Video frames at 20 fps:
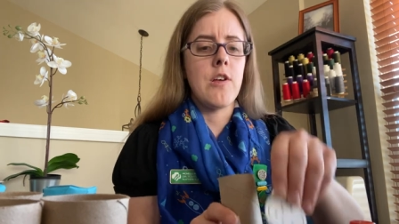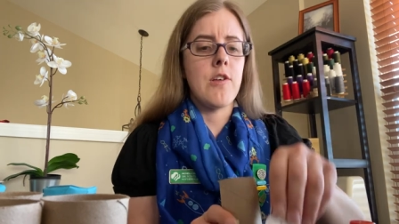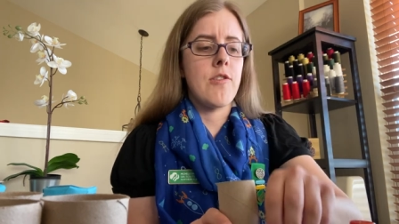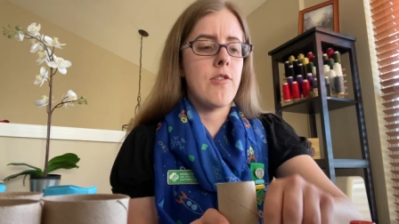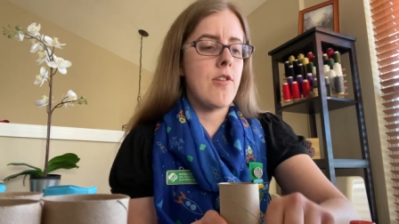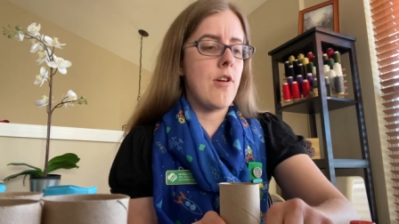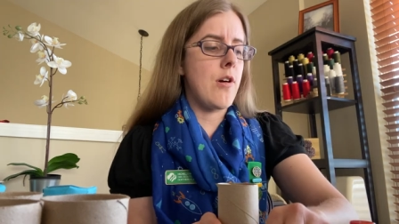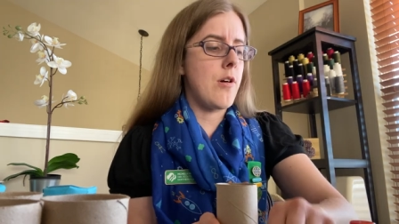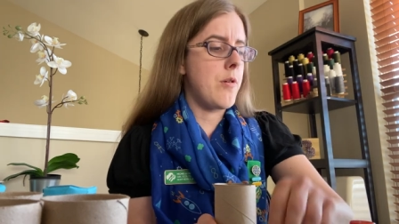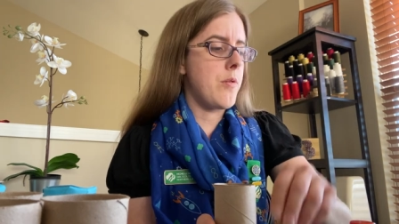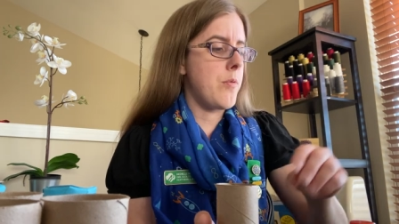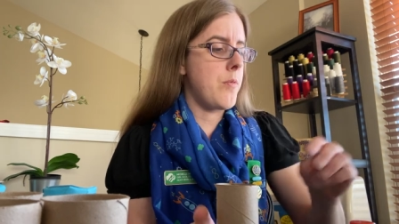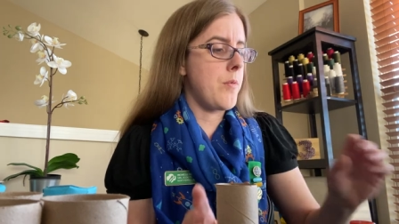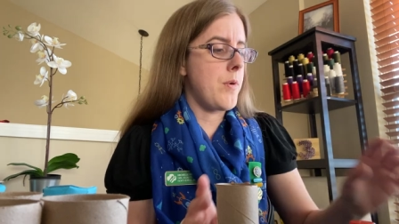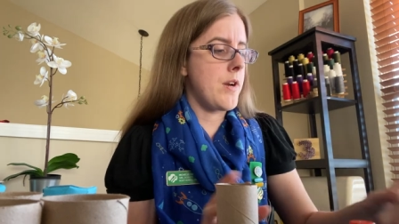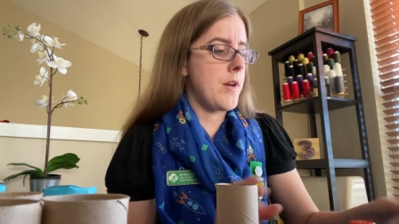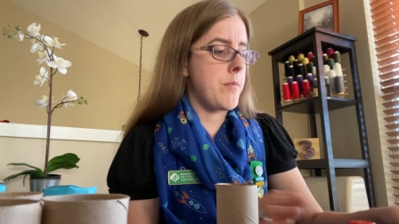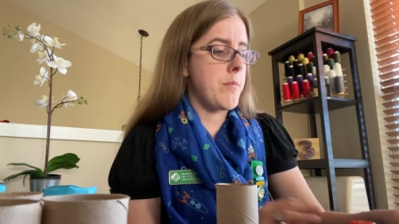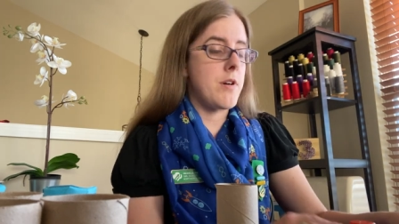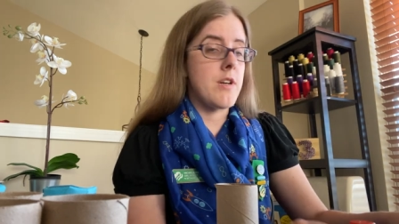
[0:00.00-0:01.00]
So
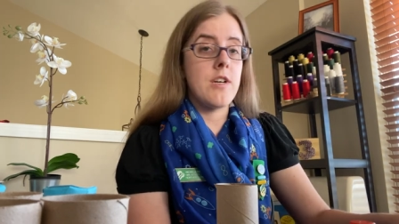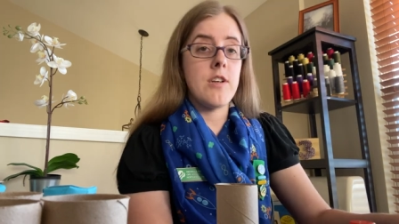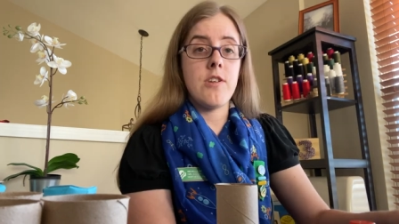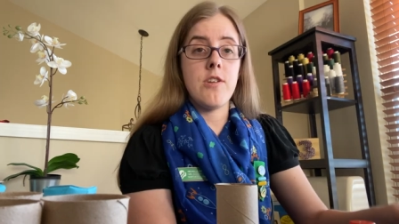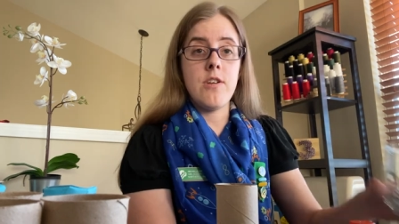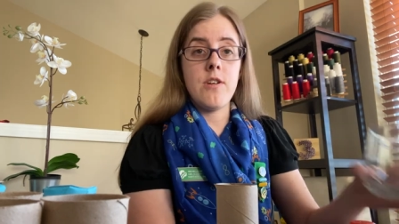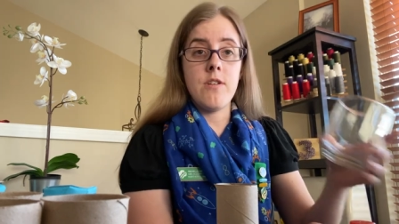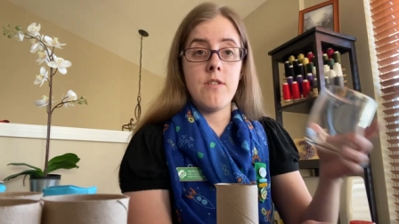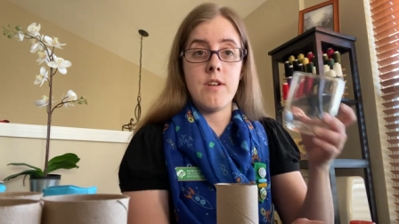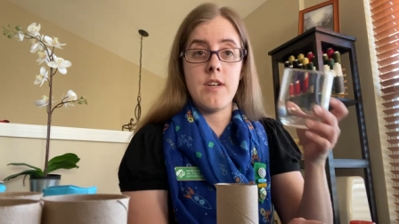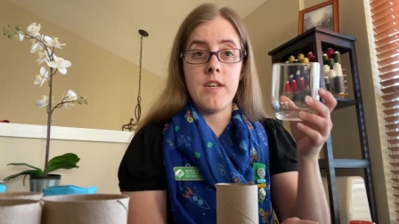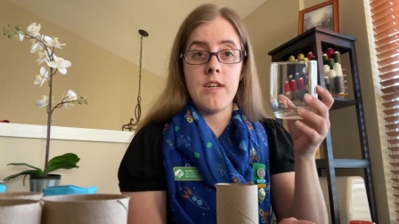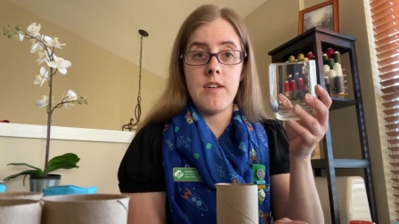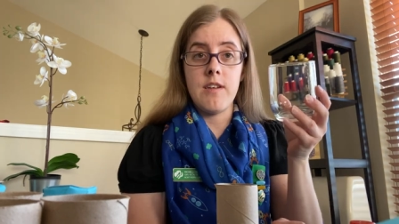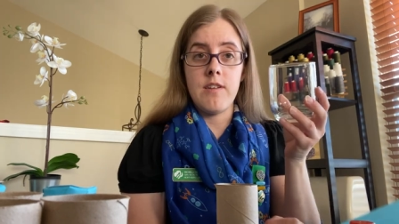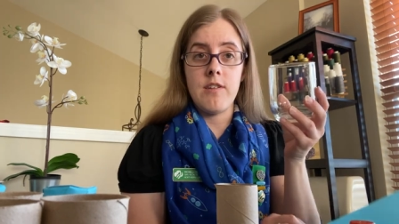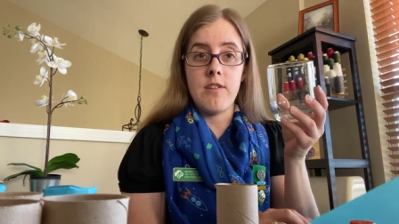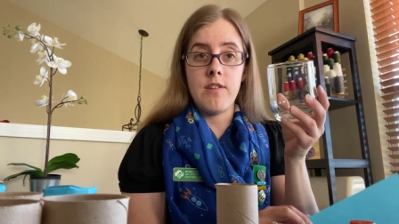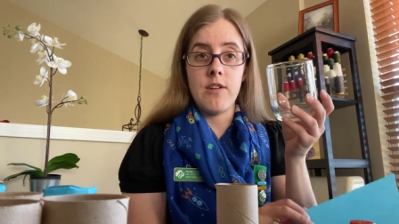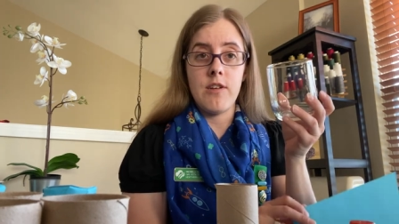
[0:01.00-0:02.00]
what I'm going to do
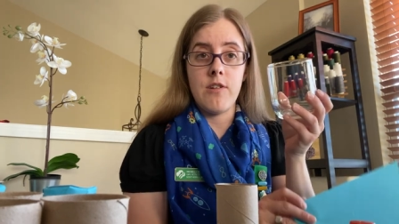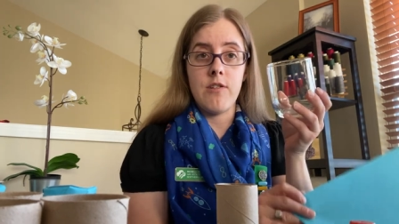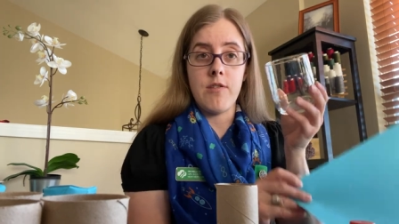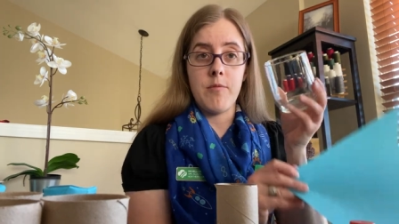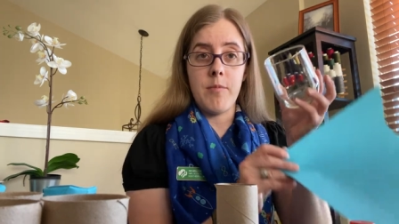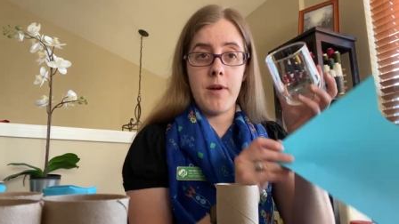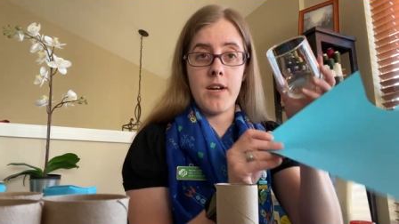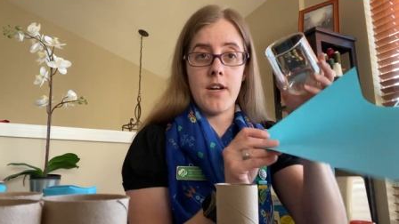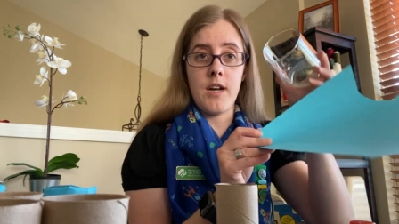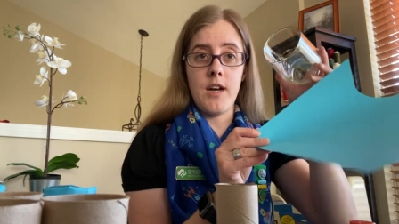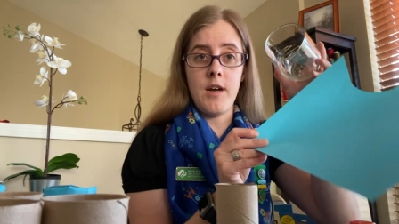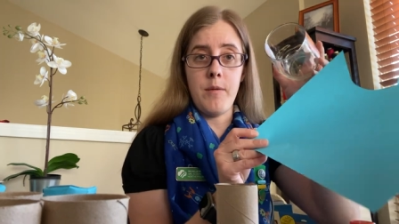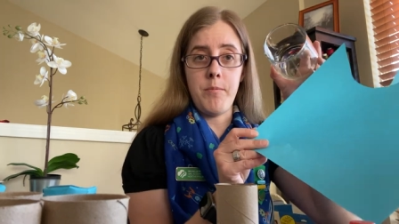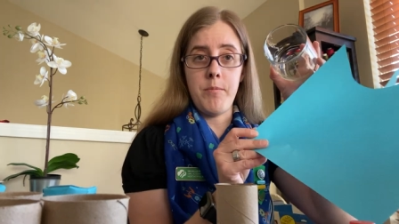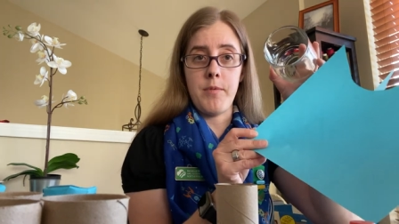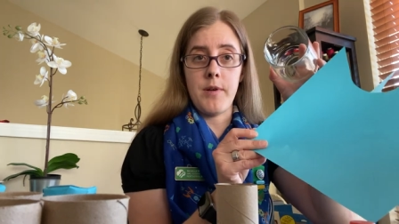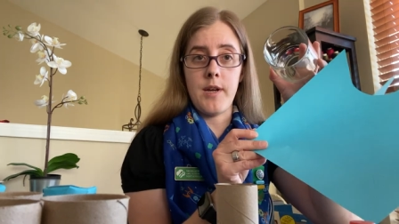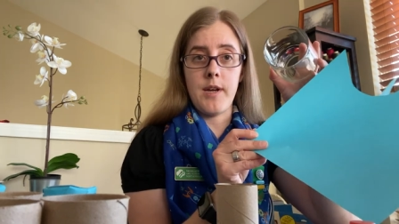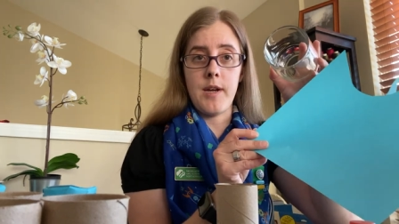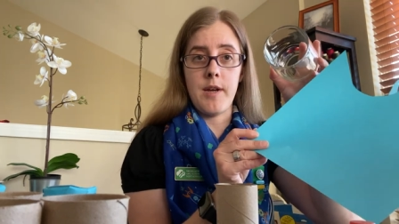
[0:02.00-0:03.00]
is use my
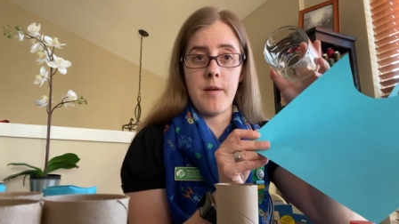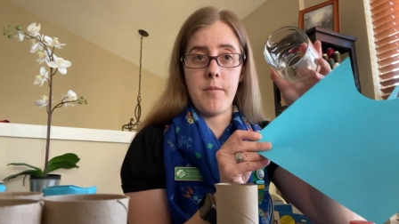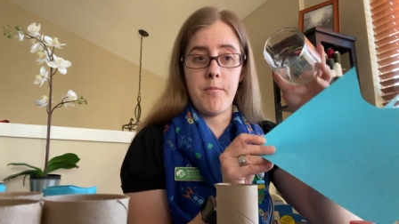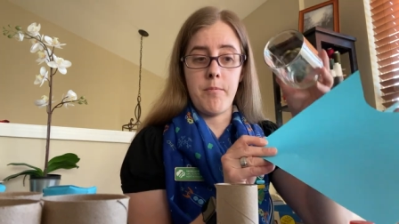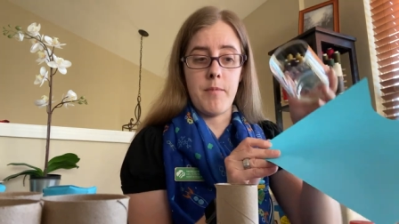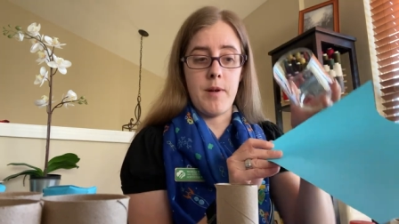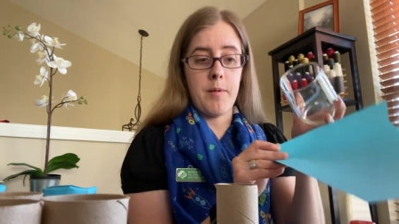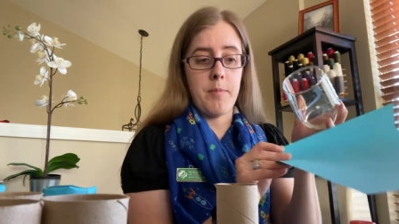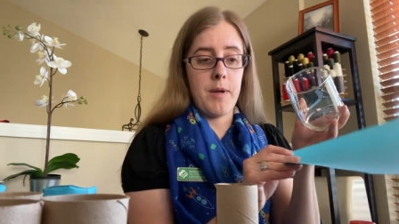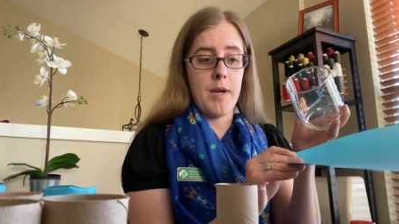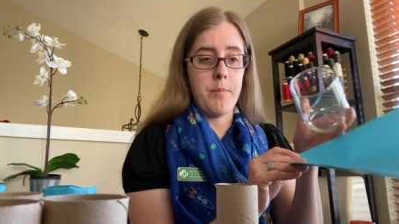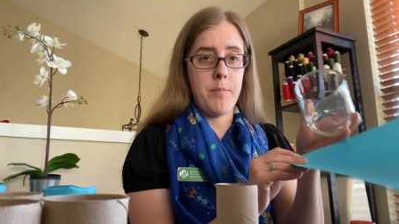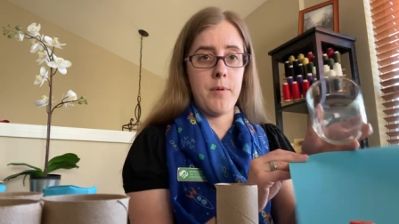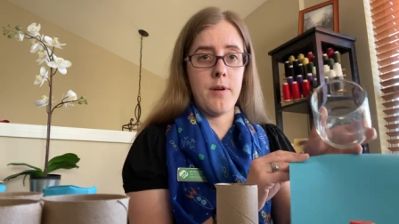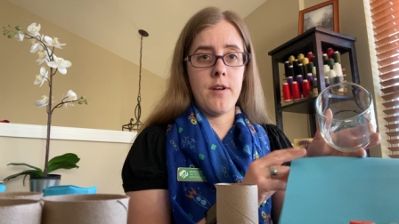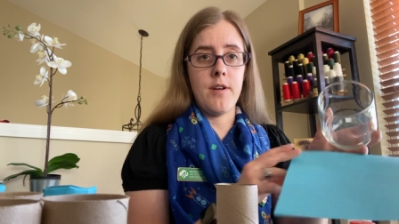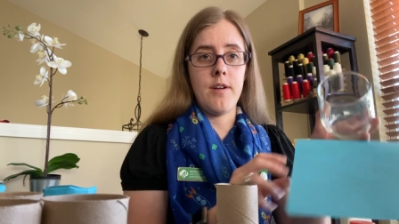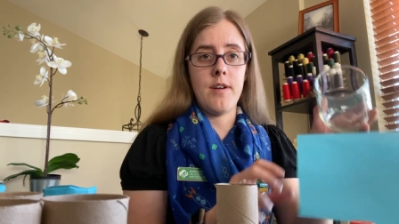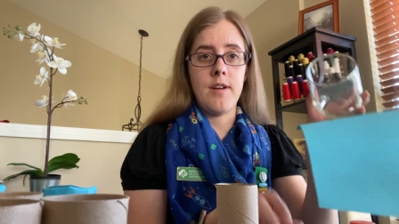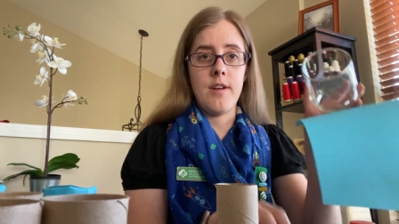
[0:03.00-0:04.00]
cup, my
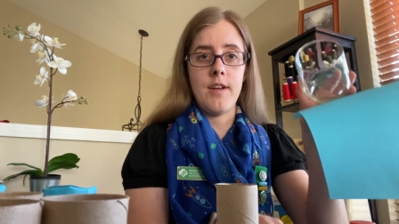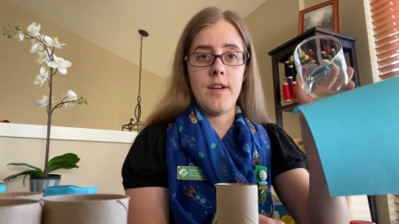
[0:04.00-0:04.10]
paper,